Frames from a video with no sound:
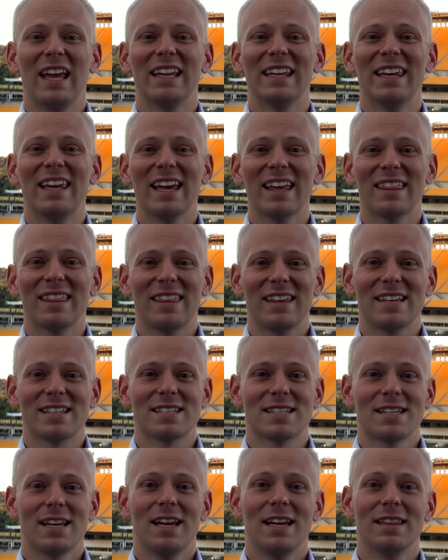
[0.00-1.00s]
And get
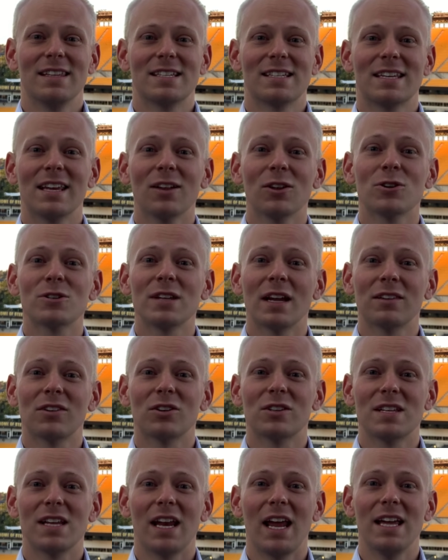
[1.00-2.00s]
this, the Steelers enter
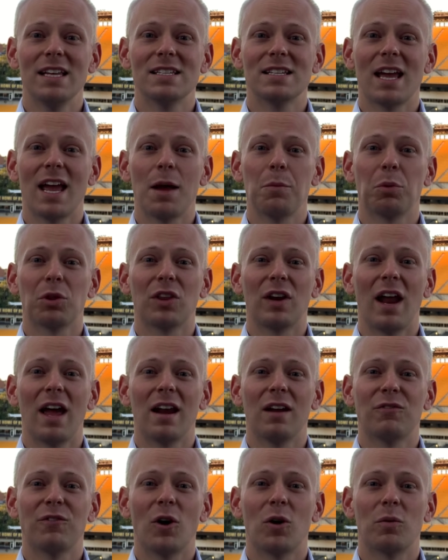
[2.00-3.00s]
today's game with an
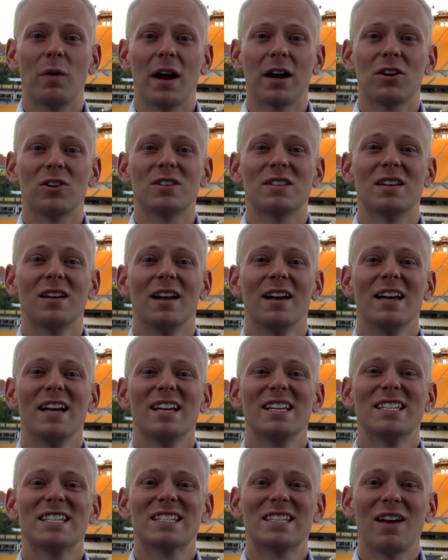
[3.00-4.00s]
NFL record
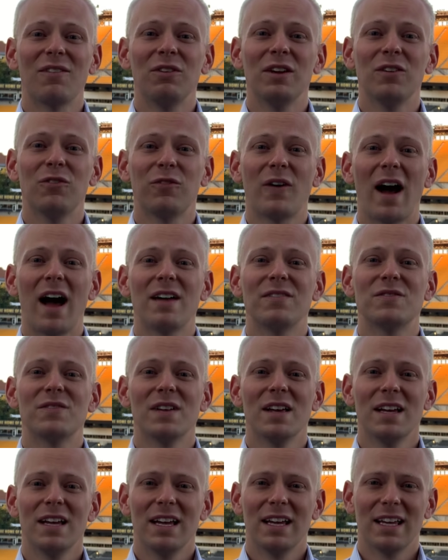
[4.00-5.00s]
75
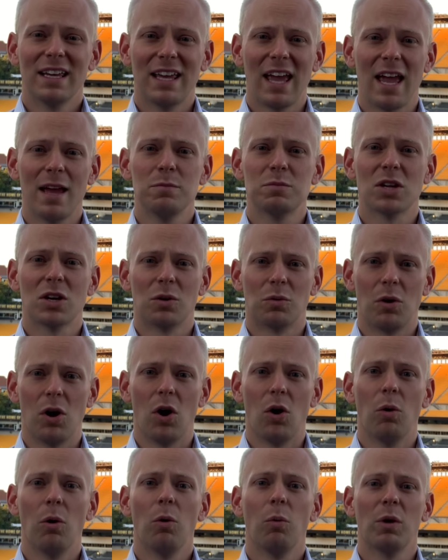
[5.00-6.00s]
games in a
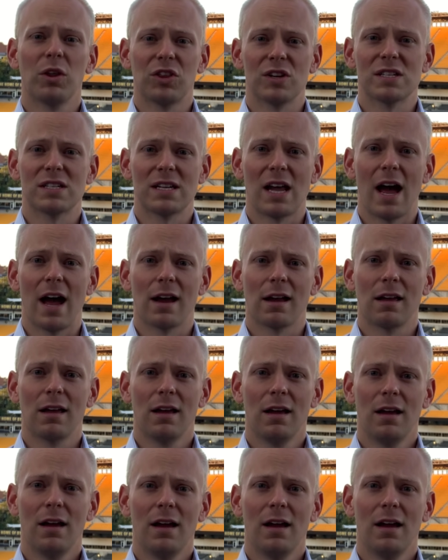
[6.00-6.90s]
row with a sack.